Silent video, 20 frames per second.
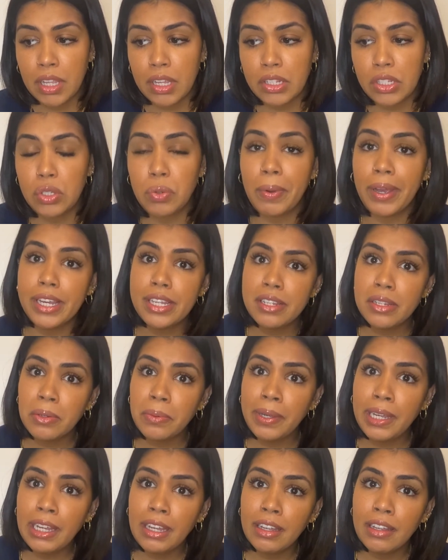twice a
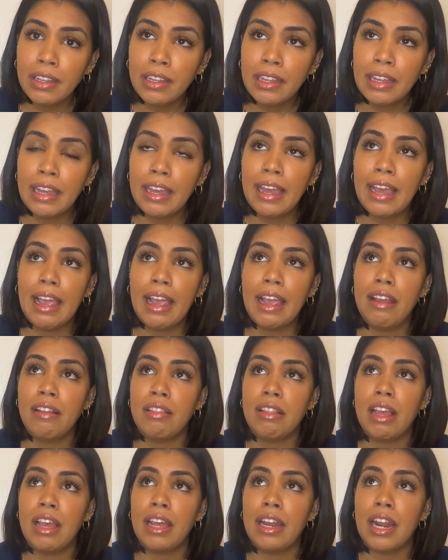week, and
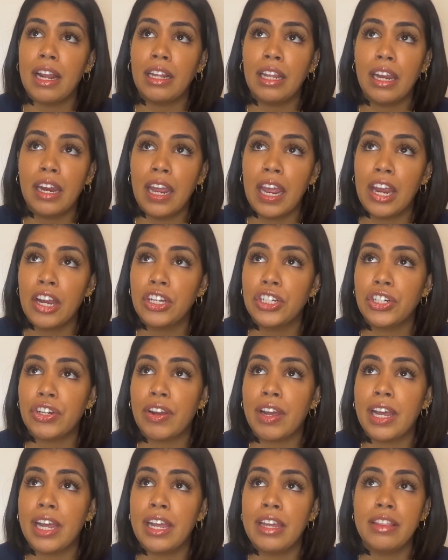then I let it air
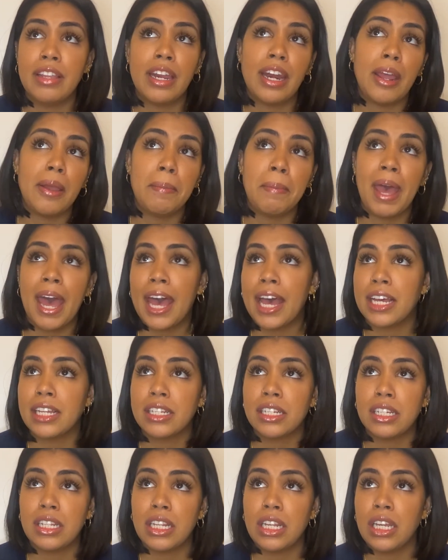dry, and then I
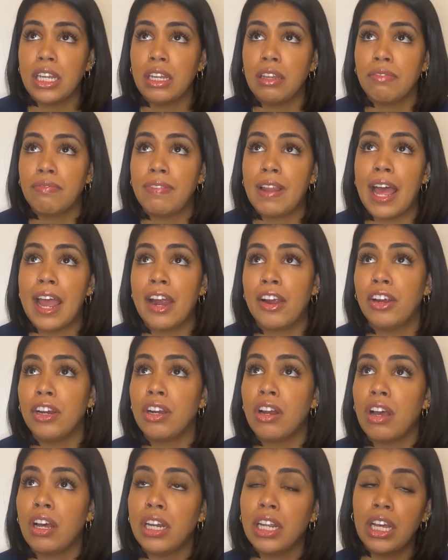pass the flat iron
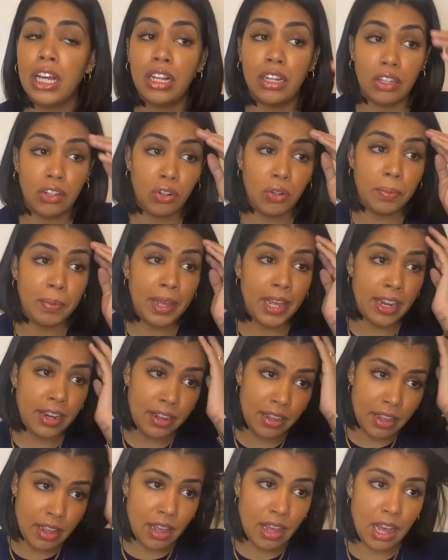on it a little bit.
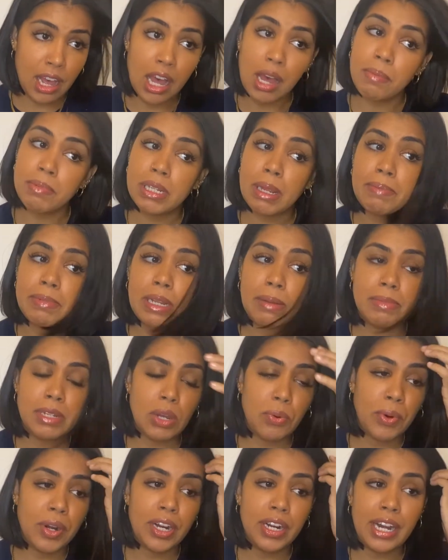Sometimes I
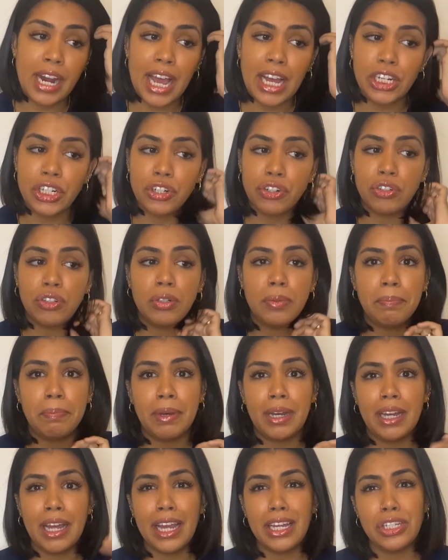wear it natural,
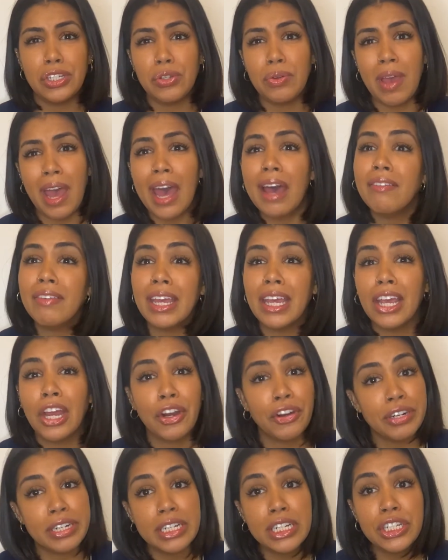but I do have a
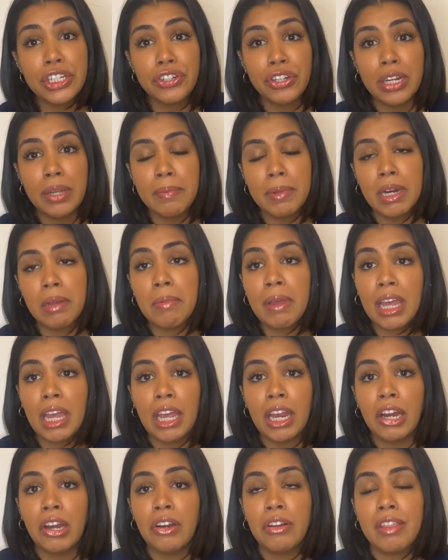keratin treatment in my
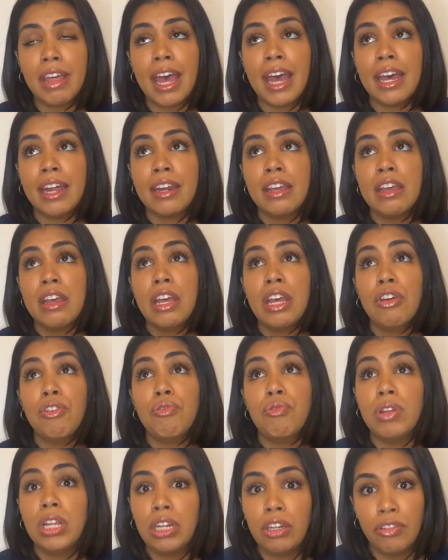hair that
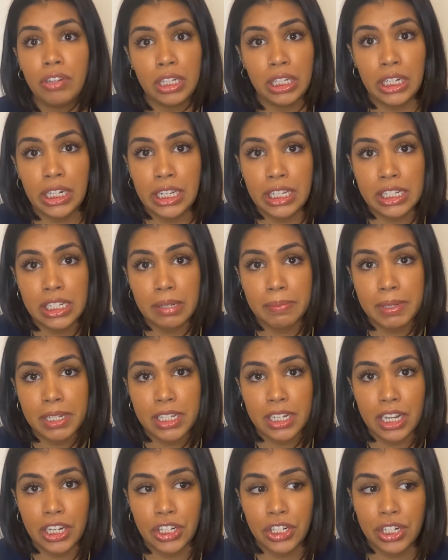really needs to be
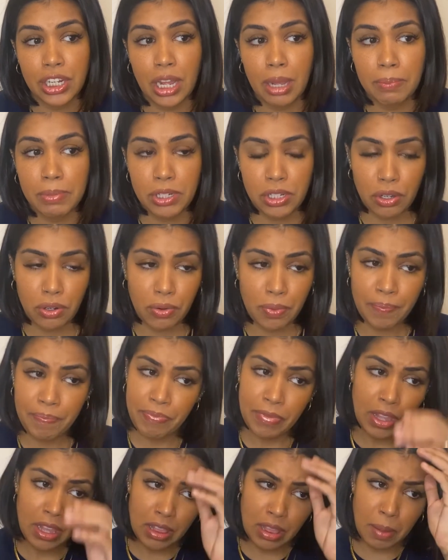touched up. So
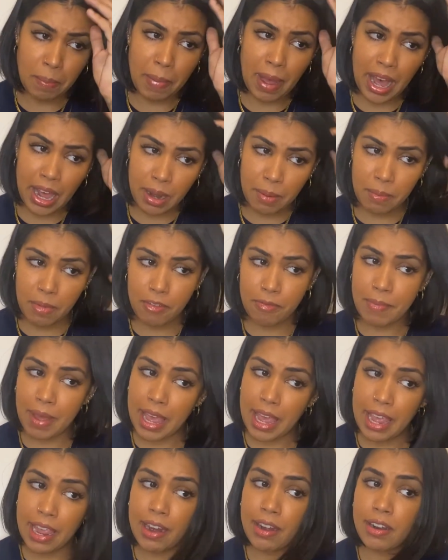the bottom of my
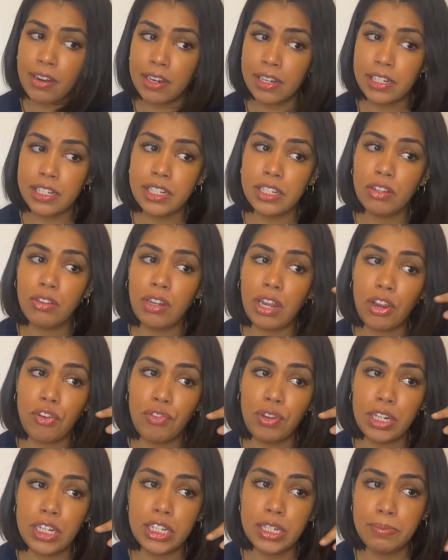hair is still like
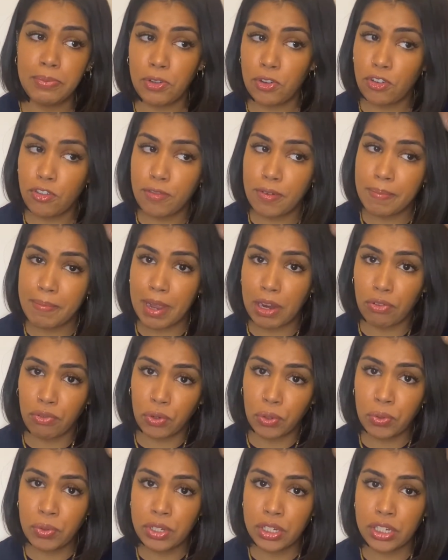really smooth. My
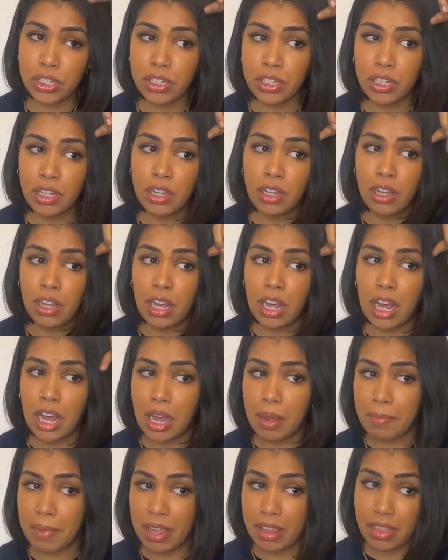roots,
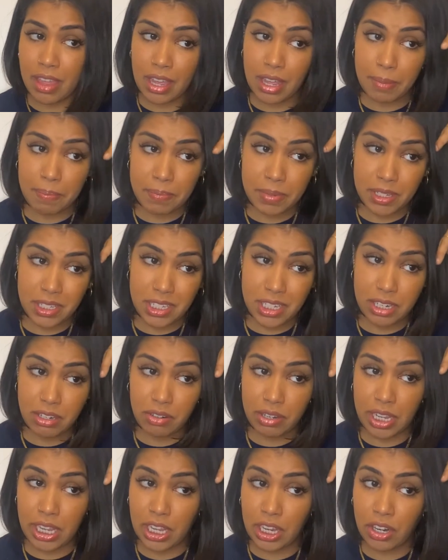I think up until
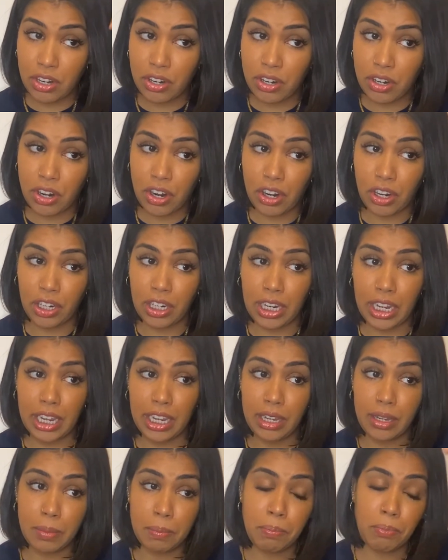here, are
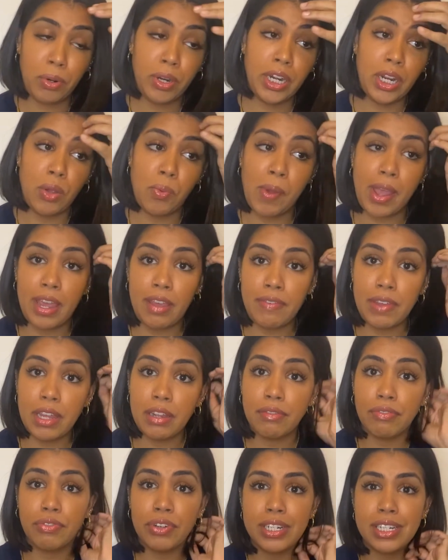like pretty wavy
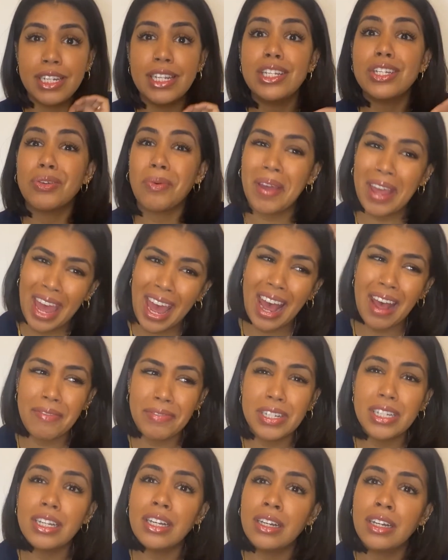and frizzy, so I have
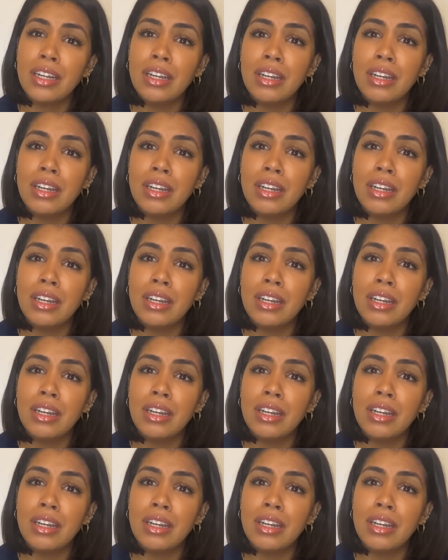to